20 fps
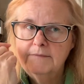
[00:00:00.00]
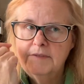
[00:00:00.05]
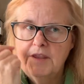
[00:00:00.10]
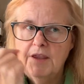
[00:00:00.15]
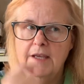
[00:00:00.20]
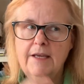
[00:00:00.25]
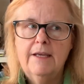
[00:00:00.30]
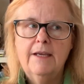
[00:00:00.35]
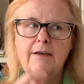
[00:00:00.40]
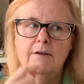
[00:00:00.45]

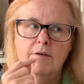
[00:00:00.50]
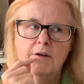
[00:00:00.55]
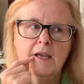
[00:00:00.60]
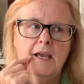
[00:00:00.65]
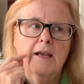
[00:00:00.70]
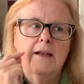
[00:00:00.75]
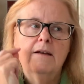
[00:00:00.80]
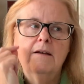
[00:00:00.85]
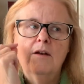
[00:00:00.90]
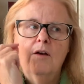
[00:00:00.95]
thinking,
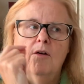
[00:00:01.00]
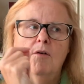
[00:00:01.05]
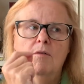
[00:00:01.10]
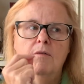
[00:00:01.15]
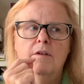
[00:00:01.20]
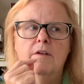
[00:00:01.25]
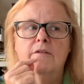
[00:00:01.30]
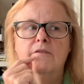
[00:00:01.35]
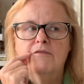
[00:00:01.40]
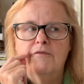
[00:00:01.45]
okay,
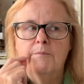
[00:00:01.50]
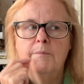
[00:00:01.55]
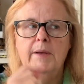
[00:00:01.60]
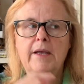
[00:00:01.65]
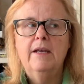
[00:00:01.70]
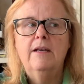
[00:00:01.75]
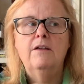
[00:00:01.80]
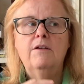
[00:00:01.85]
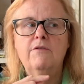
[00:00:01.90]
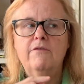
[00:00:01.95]
no,
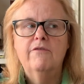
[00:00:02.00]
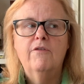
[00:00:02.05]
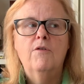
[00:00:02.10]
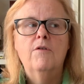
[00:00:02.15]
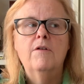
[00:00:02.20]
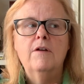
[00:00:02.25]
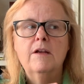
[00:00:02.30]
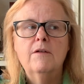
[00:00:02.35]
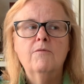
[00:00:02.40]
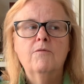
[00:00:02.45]
you've
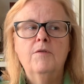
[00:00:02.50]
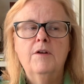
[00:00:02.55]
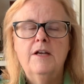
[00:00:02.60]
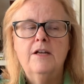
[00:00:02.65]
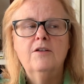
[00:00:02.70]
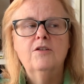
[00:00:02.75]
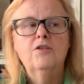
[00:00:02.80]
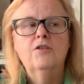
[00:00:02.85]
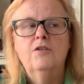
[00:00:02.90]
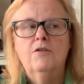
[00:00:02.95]
already
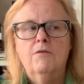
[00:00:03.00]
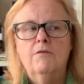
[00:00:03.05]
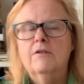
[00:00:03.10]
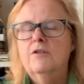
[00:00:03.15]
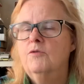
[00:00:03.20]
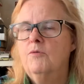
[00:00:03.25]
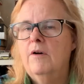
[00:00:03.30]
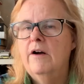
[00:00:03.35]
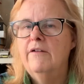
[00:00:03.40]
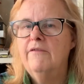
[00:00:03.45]
reached your
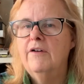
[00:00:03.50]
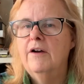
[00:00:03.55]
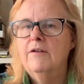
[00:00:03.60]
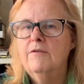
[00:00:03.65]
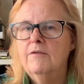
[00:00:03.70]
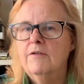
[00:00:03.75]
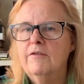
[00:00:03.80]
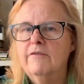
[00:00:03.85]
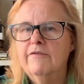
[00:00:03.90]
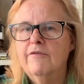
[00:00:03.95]

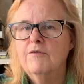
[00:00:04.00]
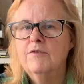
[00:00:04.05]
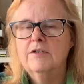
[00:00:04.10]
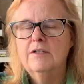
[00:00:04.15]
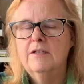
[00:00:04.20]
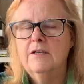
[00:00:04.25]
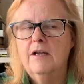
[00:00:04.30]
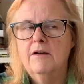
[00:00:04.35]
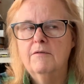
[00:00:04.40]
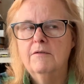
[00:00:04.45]
1200 or
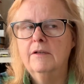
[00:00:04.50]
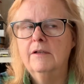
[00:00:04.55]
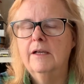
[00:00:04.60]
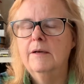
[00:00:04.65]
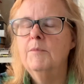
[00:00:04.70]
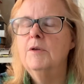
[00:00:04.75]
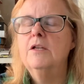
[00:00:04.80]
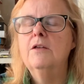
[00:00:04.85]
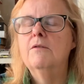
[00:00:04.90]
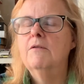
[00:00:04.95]
1400
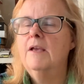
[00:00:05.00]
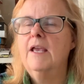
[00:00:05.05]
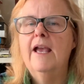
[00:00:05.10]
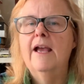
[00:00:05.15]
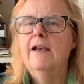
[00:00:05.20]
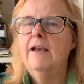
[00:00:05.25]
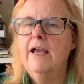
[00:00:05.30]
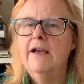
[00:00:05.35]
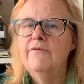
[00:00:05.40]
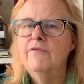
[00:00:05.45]
limit. You
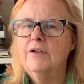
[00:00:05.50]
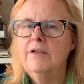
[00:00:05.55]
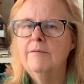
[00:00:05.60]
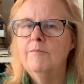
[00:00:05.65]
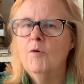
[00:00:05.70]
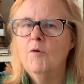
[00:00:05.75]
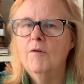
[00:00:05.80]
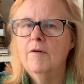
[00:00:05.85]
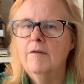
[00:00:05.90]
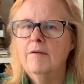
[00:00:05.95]
can't have any
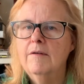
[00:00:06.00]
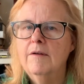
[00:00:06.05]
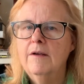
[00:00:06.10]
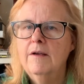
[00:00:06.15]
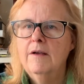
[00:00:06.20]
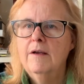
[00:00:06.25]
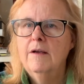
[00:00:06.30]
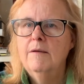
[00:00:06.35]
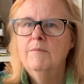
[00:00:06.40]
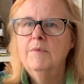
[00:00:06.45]
more,
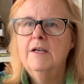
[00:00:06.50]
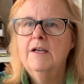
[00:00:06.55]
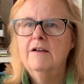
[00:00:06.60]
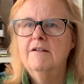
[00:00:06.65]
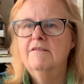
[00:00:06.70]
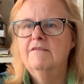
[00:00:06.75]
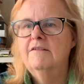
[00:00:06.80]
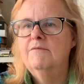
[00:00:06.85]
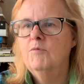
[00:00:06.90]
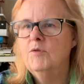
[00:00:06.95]

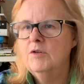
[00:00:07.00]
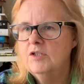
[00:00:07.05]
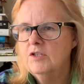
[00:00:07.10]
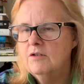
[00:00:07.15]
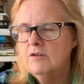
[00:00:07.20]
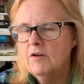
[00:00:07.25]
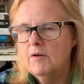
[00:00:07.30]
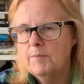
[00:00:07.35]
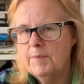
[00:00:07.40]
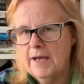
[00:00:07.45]
because once
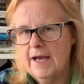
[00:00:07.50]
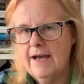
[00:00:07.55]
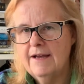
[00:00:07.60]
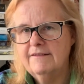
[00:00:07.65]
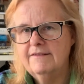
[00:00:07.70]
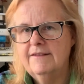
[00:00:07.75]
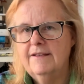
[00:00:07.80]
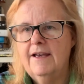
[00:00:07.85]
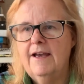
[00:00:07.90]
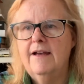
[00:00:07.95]
you go
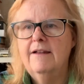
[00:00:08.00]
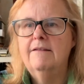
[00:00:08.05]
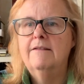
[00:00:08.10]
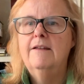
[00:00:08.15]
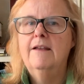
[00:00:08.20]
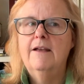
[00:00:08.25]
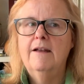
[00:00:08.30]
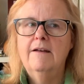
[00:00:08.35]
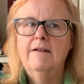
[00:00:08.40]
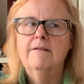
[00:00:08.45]
past that,
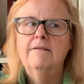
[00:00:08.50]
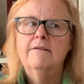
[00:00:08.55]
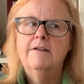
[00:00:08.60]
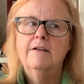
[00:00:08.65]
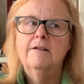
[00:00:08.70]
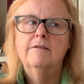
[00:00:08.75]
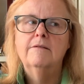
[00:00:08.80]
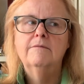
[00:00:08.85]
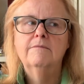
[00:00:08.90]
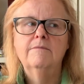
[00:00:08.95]
then,
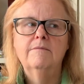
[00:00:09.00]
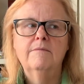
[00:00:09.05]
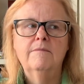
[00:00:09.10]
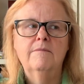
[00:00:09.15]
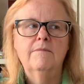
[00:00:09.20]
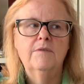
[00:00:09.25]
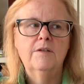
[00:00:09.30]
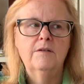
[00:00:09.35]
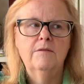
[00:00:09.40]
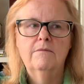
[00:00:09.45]
you know,
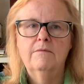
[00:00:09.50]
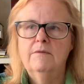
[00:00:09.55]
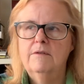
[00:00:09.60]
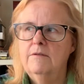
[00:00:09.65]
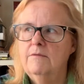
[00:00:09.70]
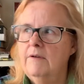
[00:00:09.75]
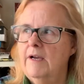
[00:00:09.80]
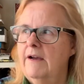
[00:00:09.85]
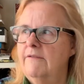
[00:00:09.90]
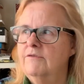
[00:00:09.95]

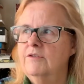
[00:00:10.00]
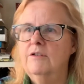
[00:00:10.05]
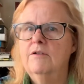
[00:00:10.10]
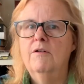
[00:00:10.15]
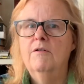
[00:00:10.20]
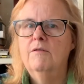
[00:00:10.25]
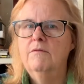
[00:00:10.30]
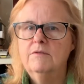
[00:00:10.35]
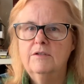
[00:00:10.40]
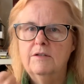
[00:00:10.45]
you have to
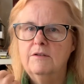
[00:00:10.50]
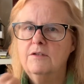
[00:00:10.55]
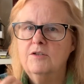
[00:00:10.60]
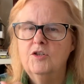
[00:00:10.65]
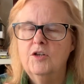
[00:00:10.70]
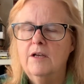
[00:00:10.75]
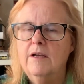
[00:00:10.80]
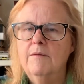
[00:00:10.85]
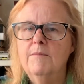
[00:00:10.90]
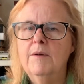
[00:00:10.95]
go to the
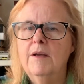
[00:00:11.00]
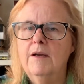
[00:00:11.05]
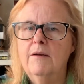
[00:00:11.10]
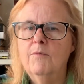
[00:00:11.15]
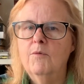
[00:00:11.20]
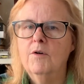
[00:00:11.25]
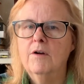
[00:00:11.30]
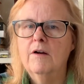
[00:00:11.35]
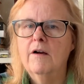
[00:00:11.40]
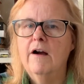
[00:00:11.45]
gym
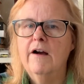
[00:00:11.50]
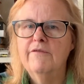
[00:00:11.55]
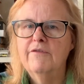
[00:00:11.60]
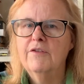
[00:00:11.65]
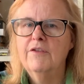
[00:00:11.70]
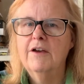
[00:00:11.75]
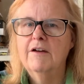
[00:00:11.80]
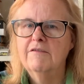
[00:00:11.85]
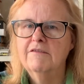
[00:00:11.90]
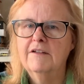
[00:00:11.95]
and work off
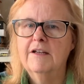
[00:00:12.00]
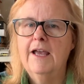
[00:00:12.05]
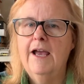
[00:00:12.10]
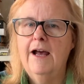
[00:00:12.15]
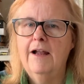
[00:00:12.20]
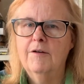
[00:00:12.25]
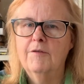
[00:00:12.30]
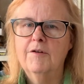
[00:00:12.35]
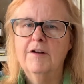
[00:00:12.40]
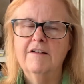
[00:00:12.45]
1,000
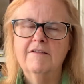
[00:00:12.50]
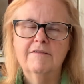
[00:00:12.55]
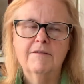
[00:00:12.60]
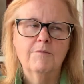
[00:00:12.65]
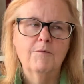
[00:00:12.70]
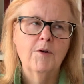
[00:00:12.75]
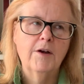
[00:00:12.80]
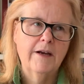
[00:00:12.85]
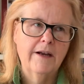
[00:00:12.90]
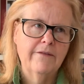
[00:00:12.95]
calories
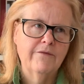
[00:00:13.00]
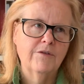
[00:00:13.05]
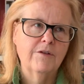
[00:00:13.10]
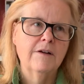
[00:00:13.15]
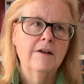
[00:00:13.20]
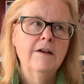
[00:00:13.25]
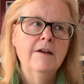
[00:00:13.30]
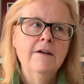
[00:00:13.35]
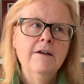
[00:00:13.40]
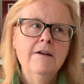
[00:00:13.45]
or whatever.